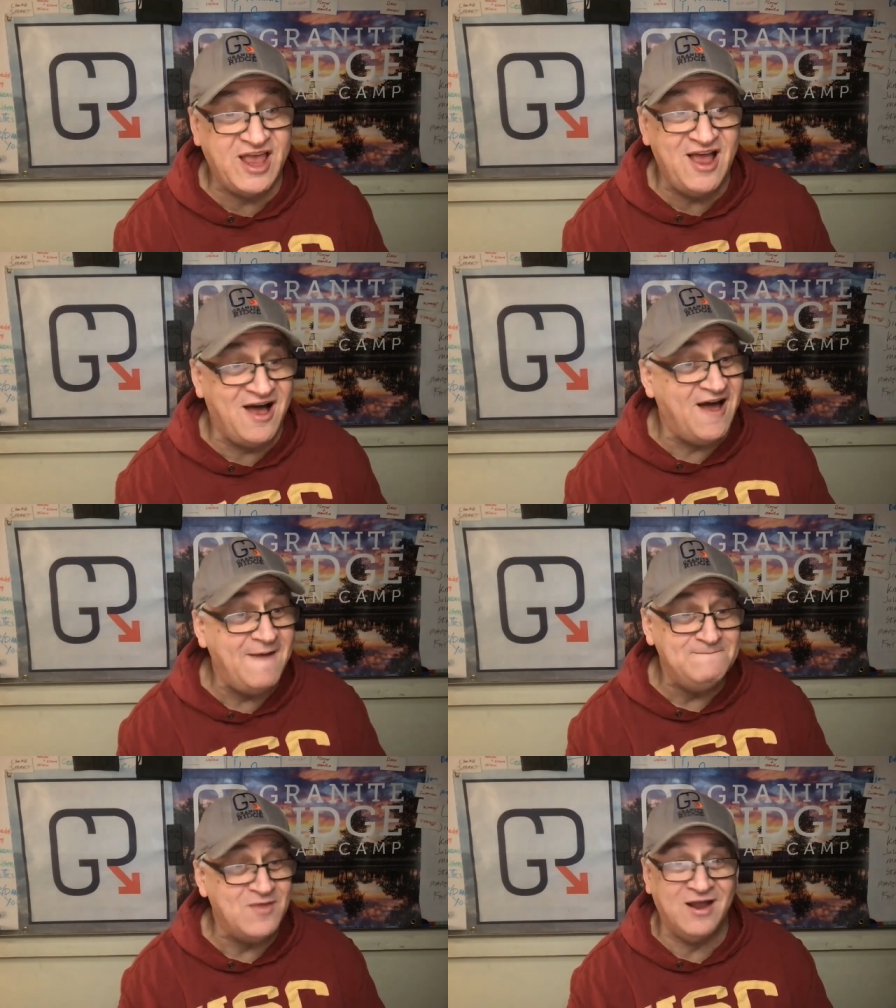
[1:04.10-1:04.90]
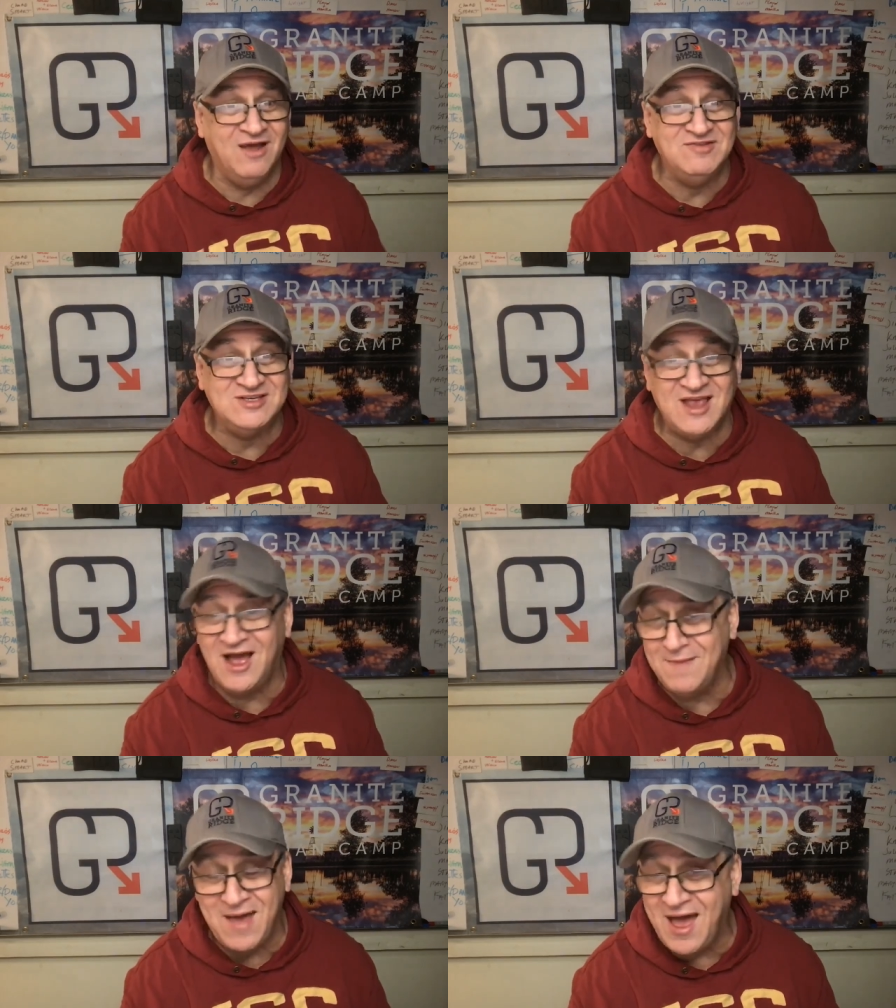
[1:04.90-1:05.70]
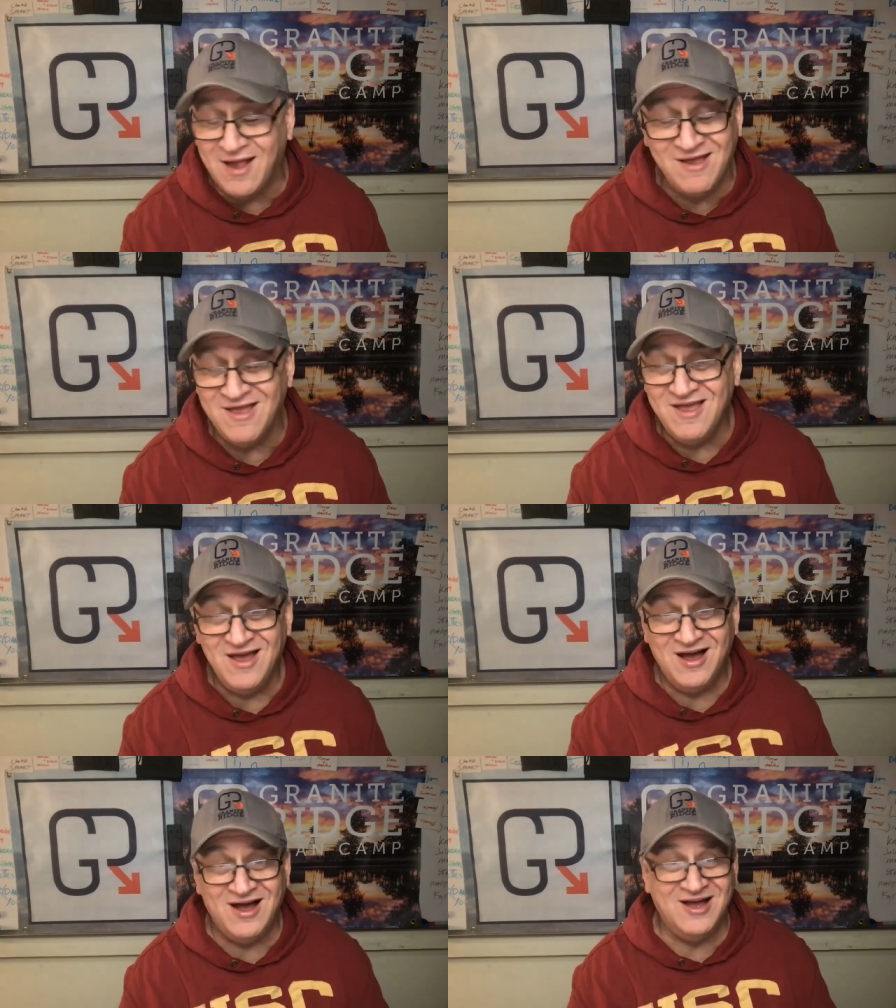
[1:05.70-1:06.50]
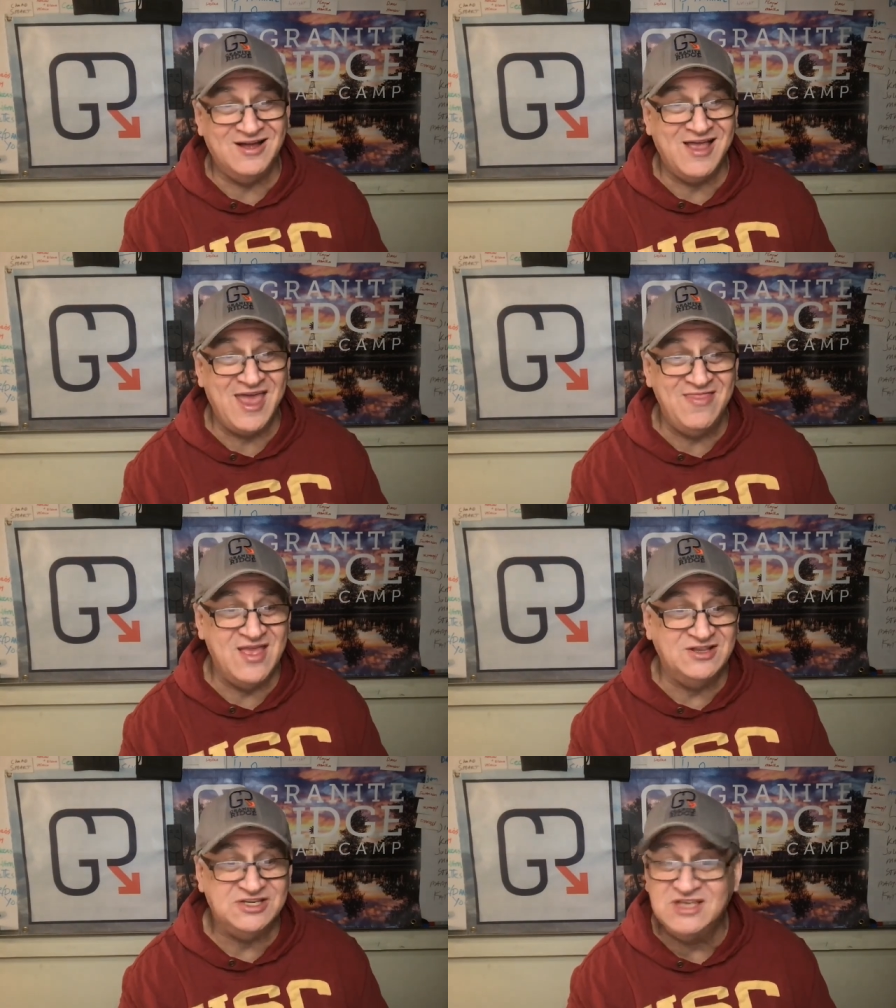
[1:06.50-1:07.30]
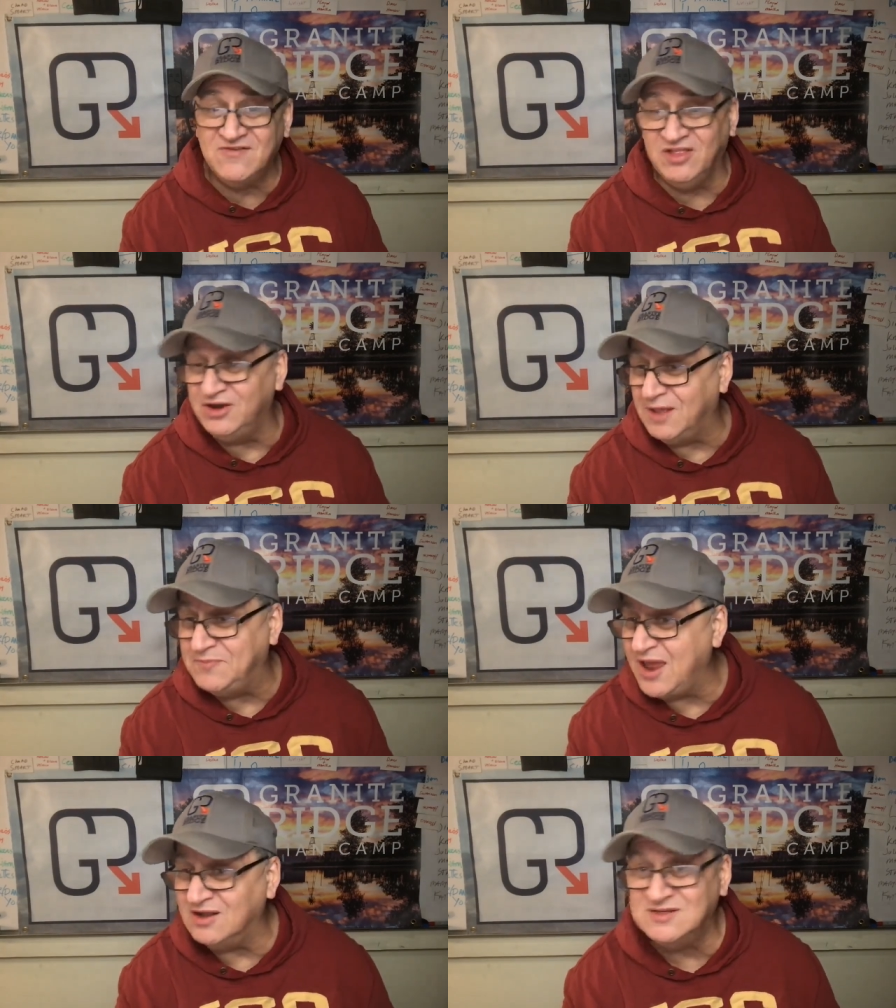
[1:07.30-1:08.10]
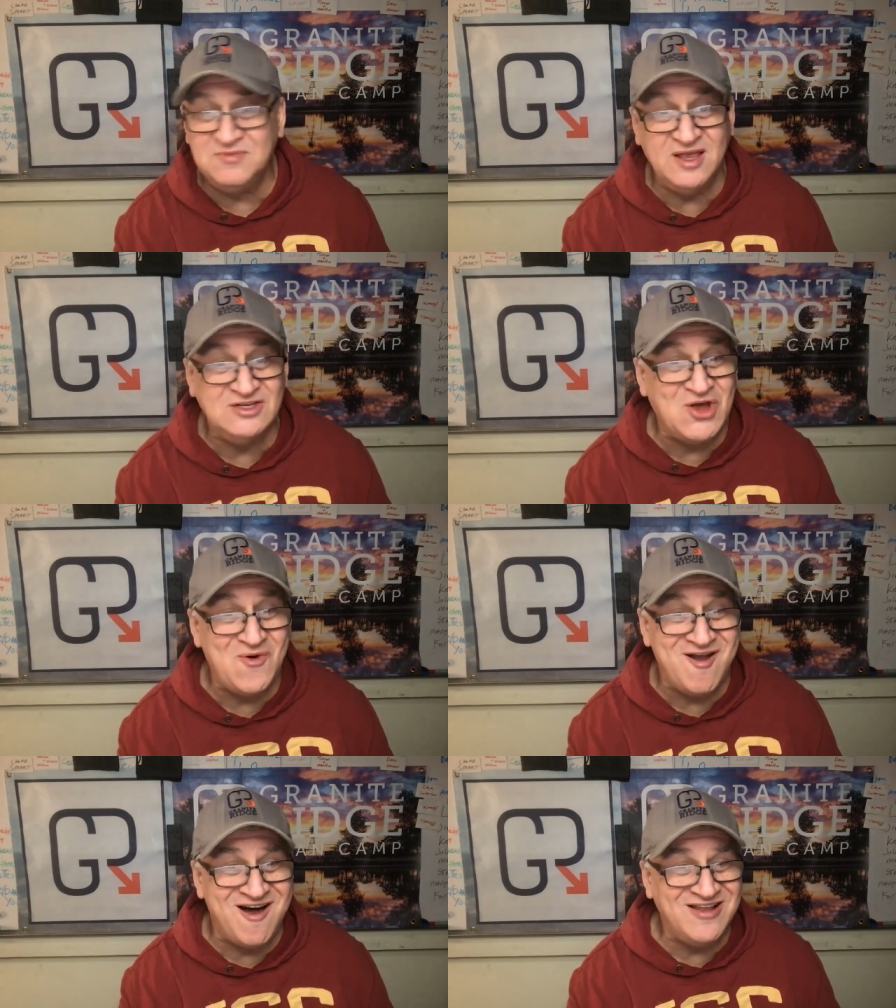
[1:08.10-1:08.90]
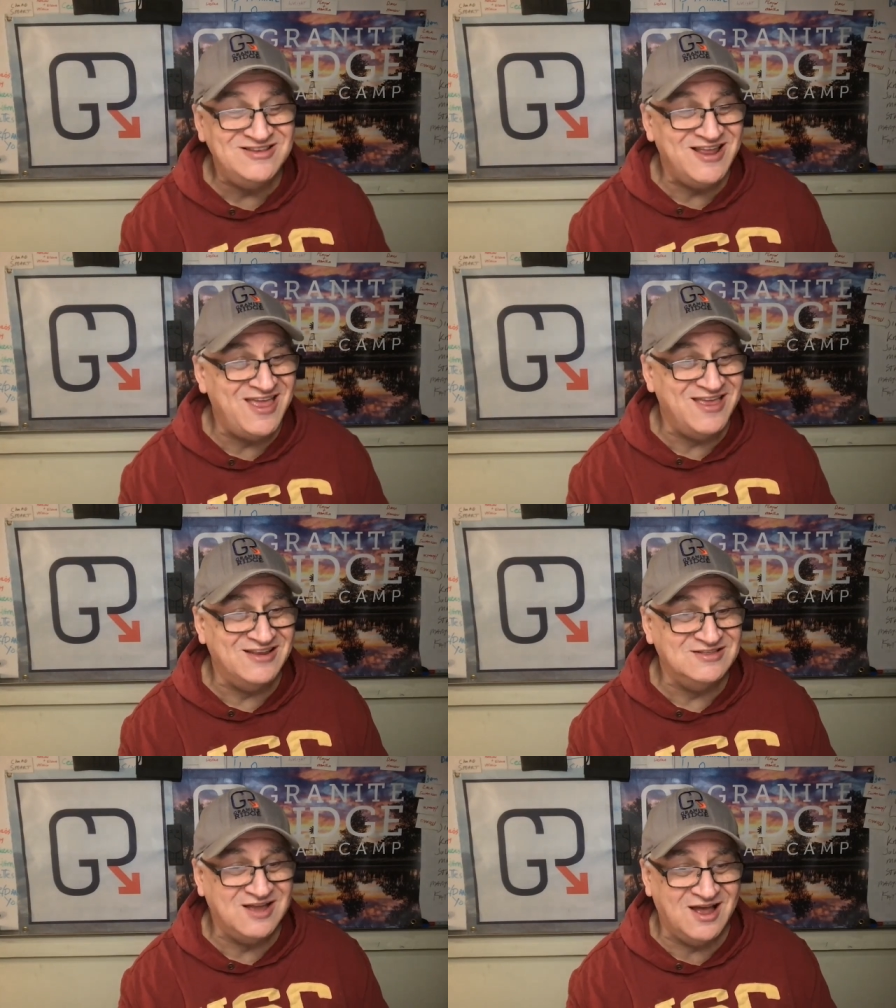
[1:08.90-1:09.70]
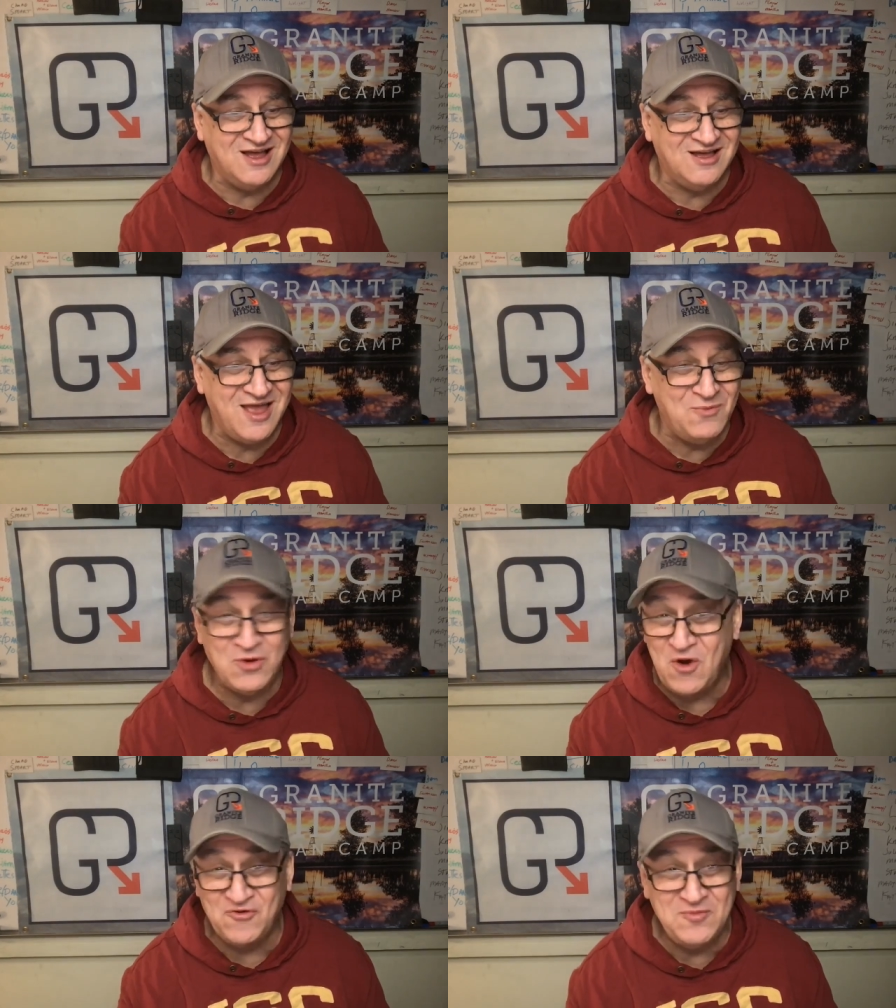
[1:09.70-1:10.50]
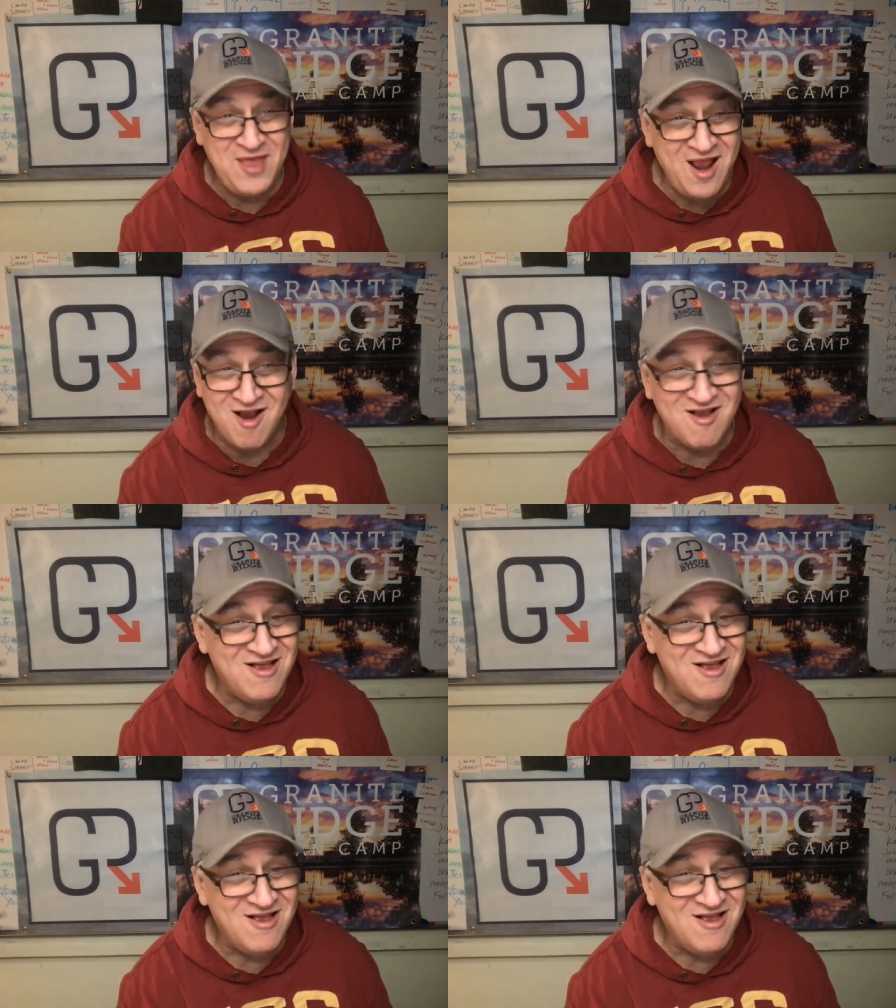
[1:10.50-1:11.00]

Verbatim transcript: hi. I'd love to say hi back. Uh, and then just give a little update on some things going on, and, uh, and we'll go from there.